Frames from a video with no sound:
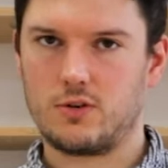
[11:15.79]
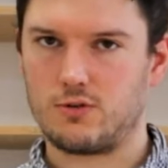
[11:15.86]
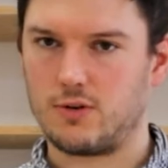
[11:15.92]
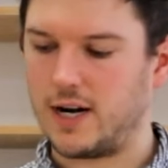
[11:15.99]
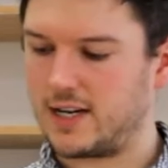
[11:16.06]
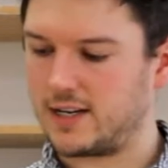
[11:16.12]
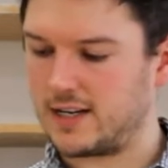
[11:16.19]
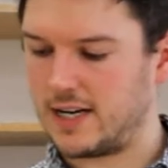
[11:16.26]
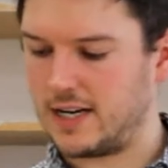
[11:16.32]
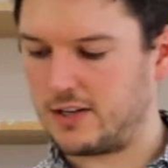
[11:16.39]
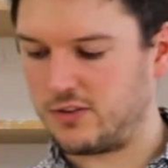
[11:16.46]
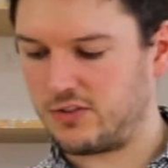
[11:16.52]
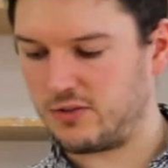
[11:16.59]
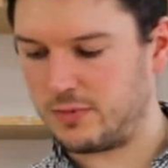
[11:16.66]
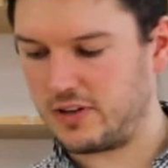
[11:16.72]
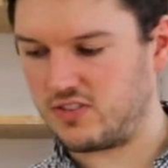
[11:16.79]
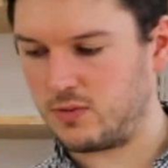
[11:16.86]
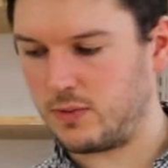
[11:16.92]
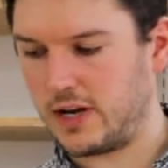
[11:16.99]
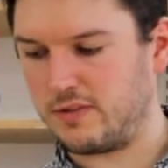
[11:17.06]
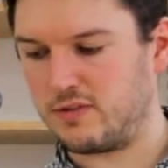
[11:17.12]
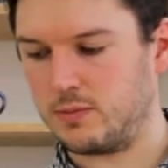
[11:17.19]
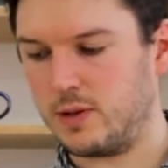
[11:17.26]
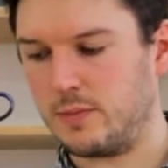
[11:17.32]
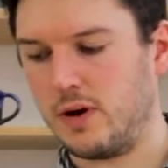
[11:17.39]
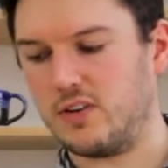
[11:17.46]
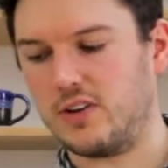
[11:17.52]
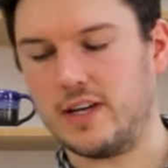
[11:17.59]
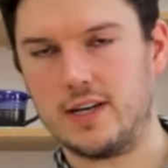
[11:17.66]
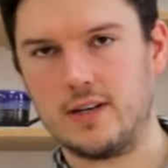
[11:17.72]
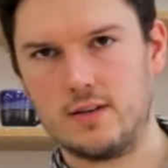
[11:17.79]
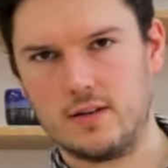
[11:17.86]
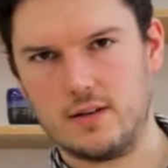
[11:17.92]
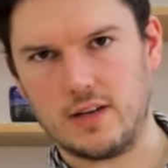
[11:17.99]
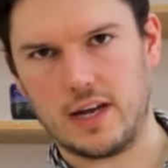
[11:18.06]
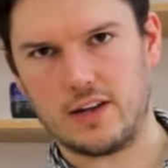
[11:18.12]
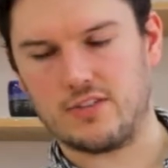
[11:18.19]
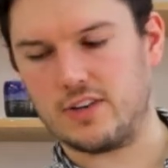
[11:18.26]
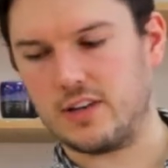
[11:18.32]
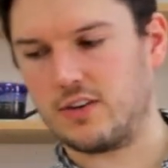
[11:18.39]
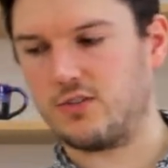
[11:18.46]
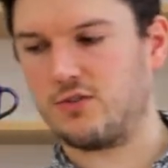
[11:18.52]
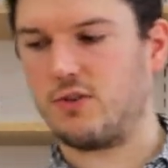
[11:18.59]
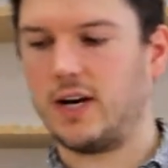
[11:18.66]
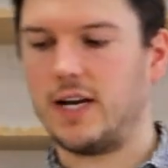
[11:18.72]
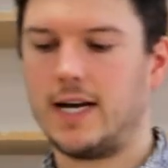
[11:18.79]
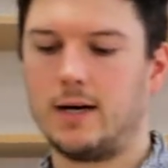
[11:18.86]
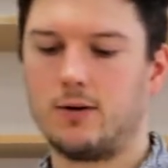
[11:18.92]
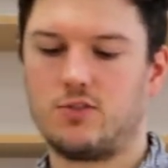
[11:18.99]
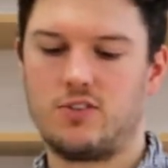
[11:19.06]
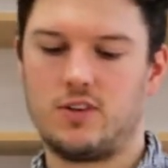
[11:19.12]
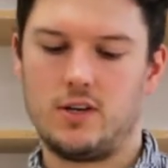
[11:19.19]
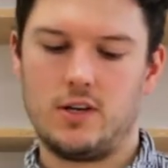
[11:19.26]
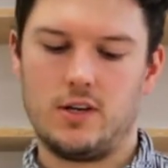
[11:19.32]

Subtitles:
crack and split away from the body as things dry out.